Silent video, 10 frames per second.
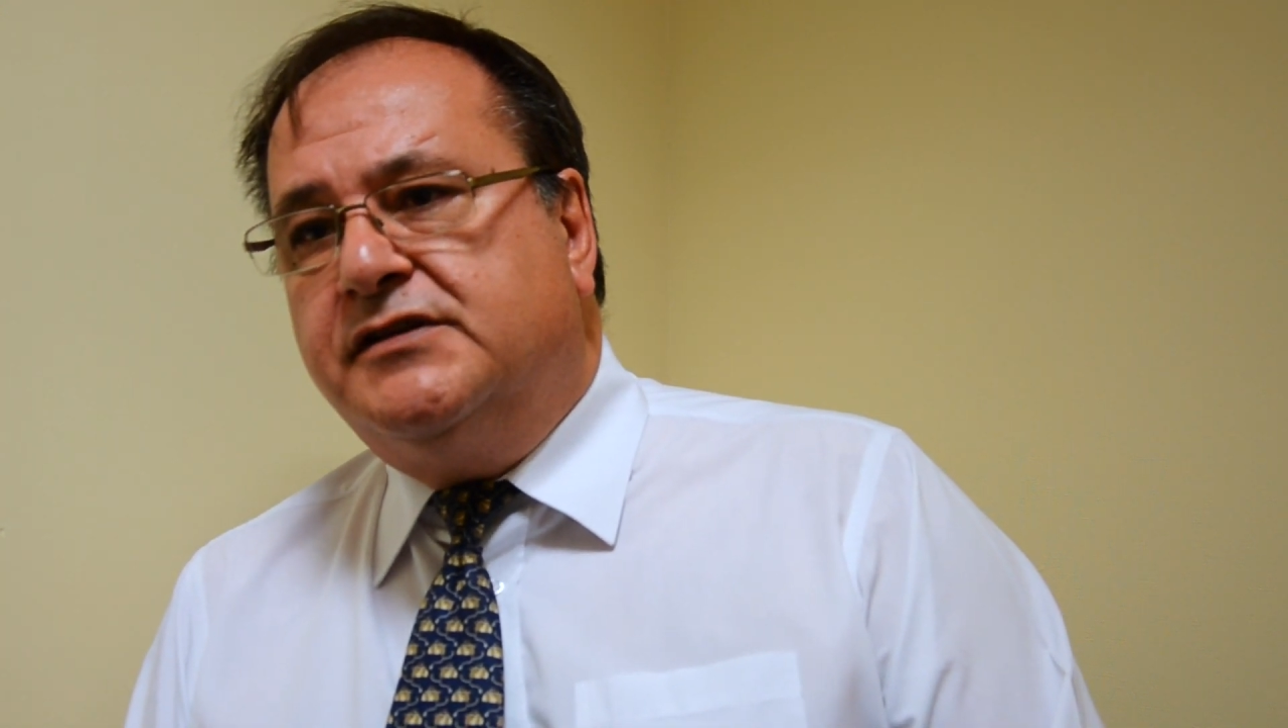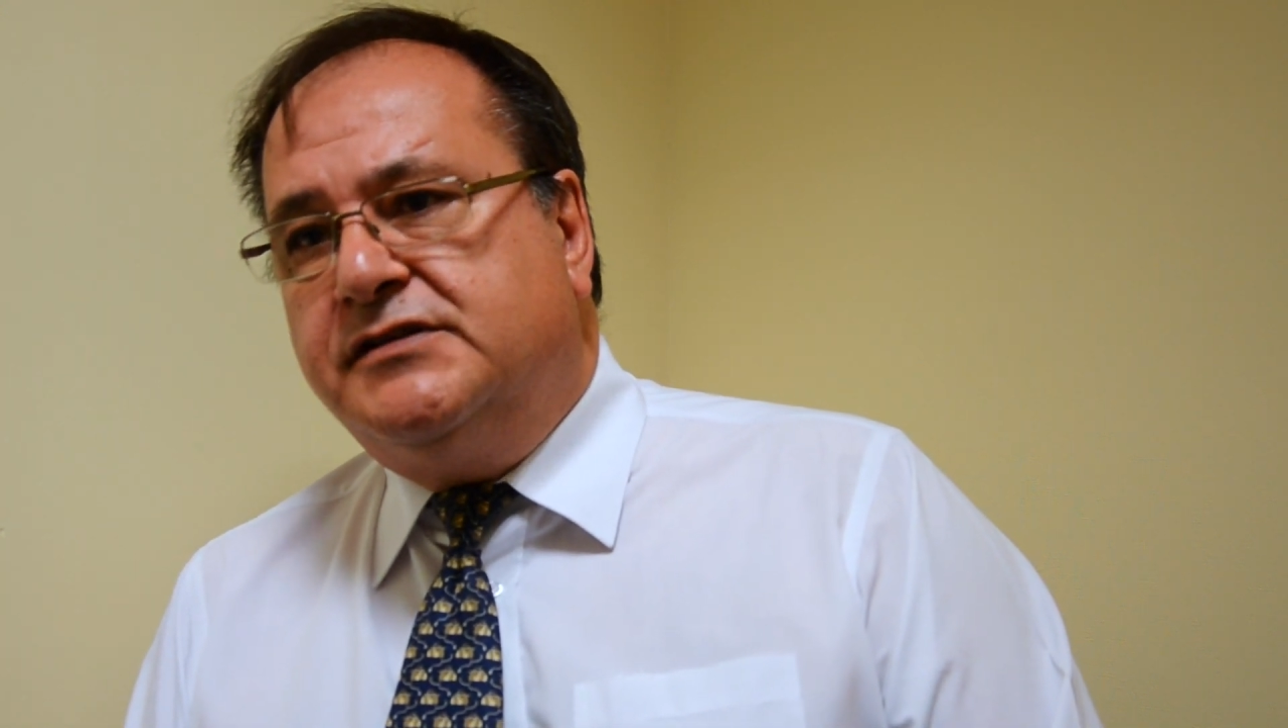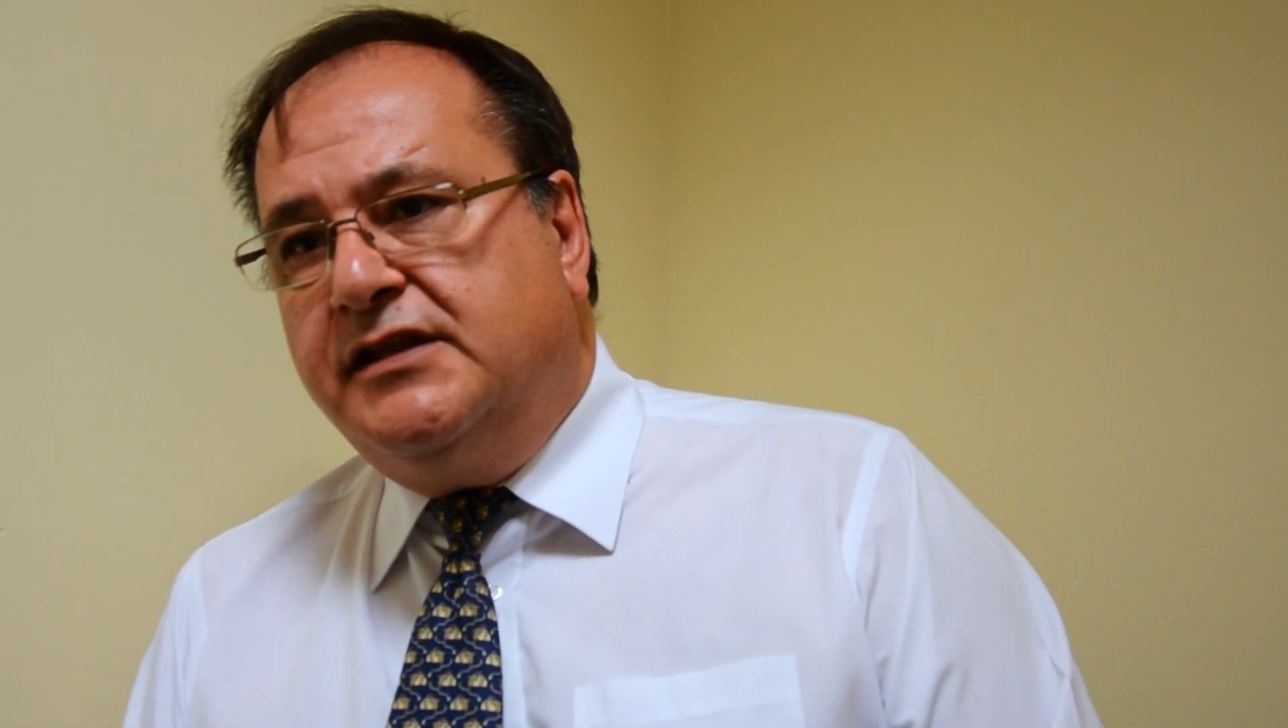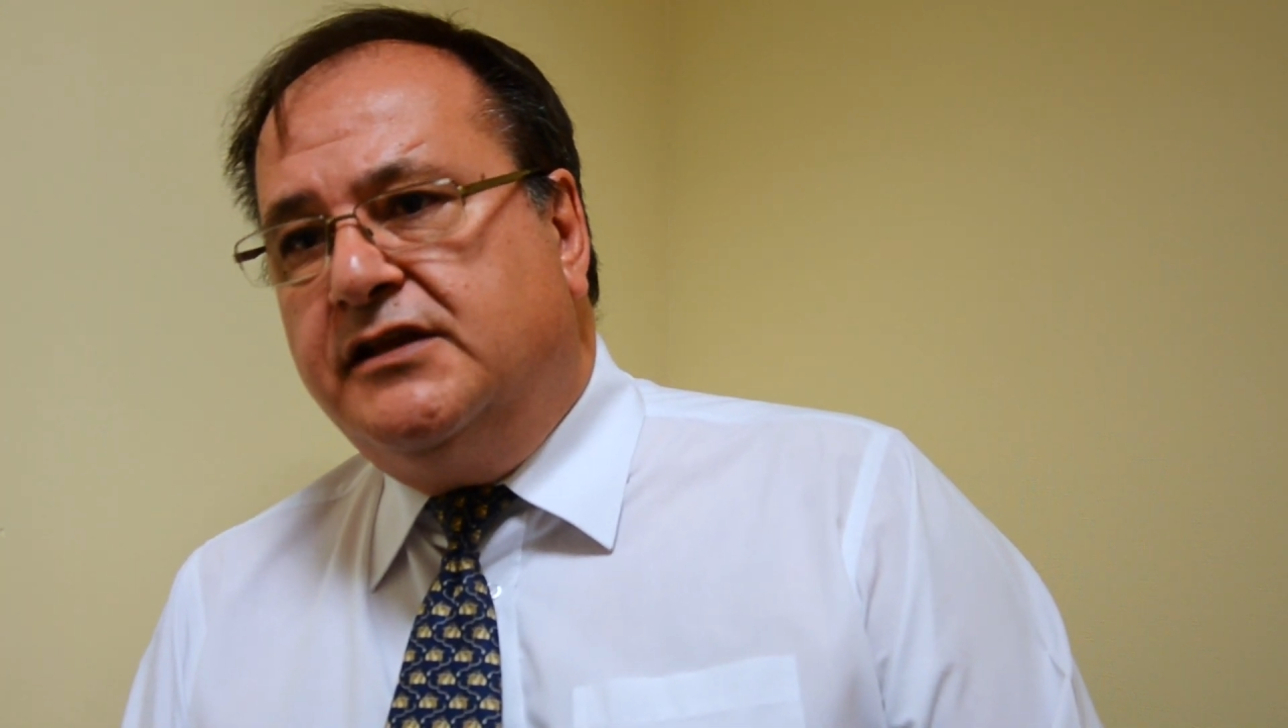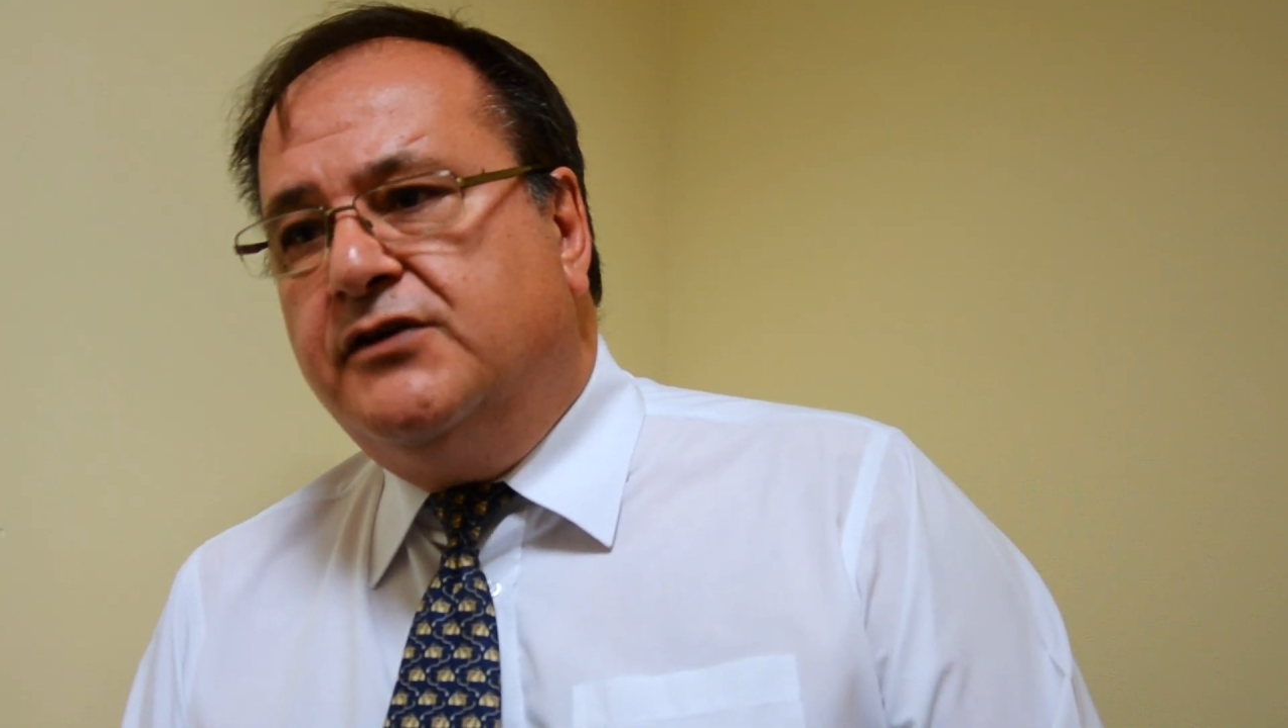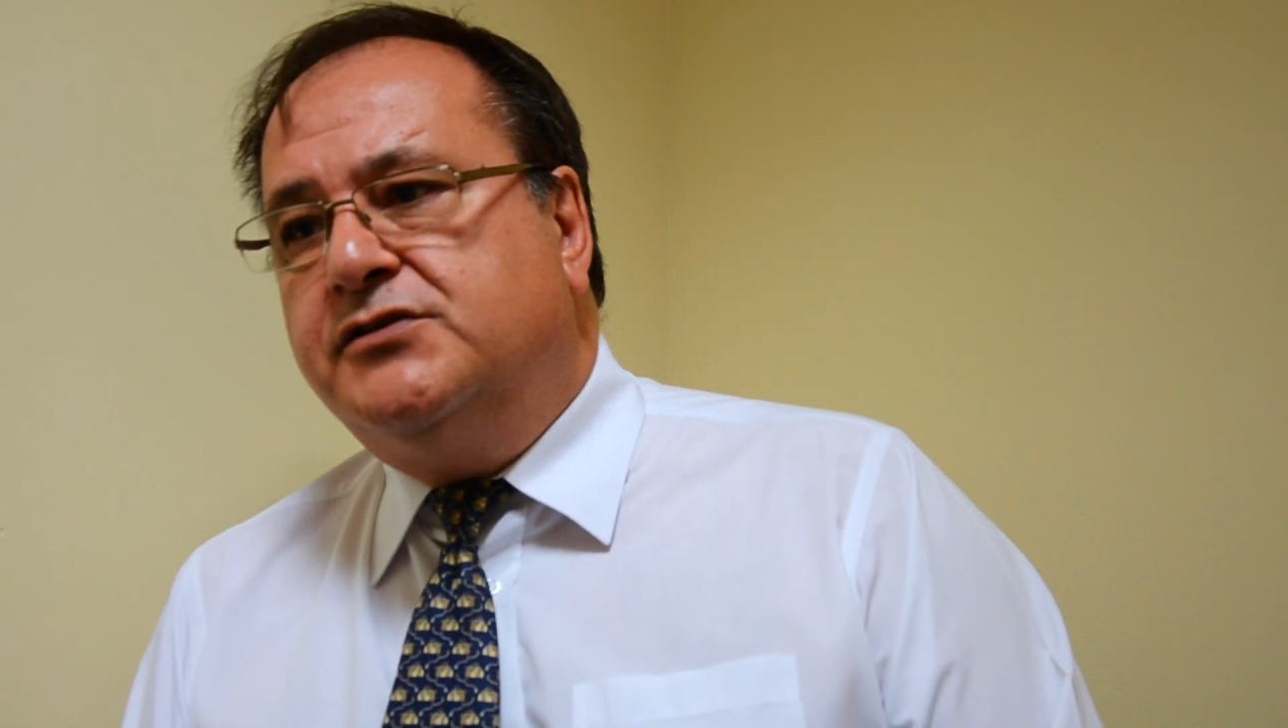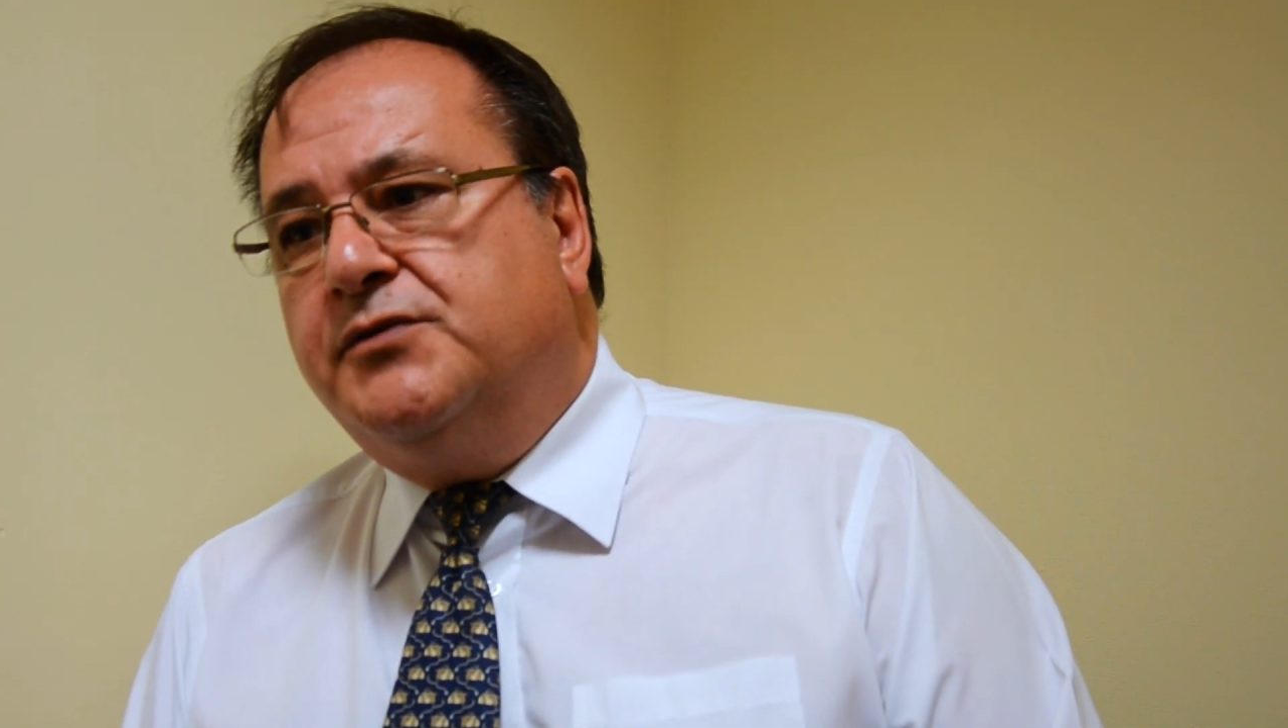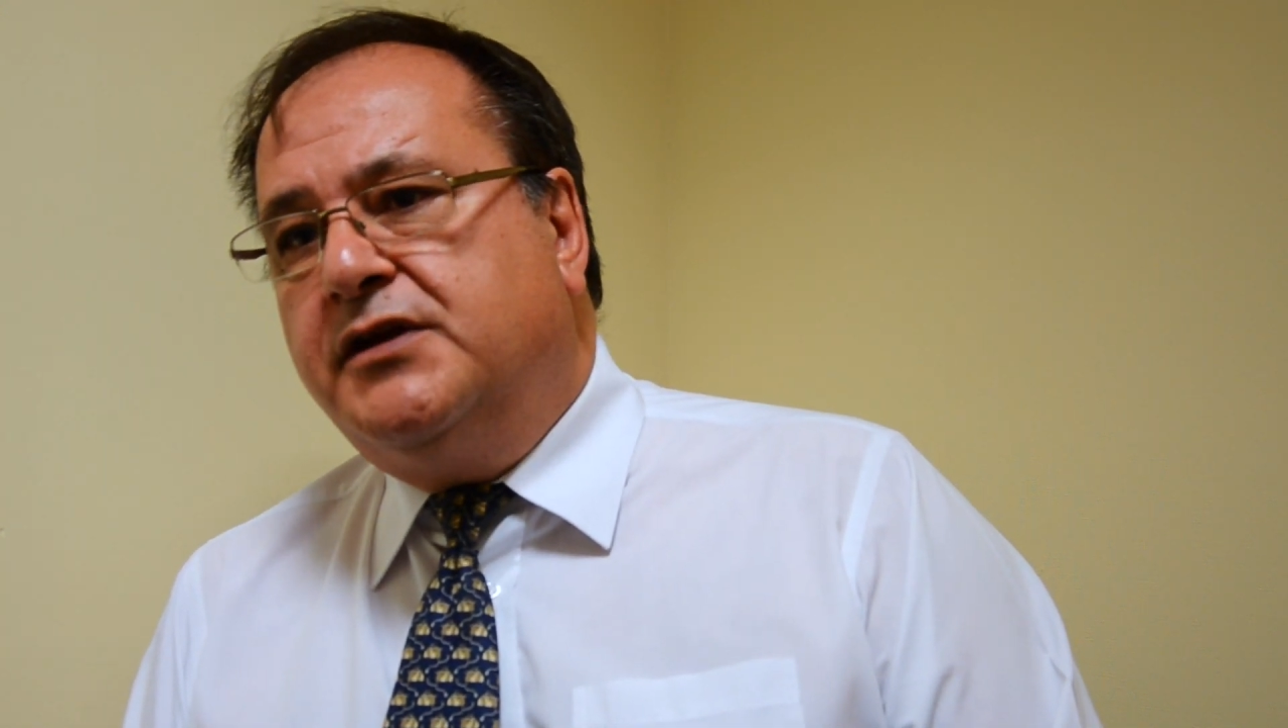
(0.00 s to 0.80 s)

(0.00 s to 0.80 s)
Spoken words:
to see those so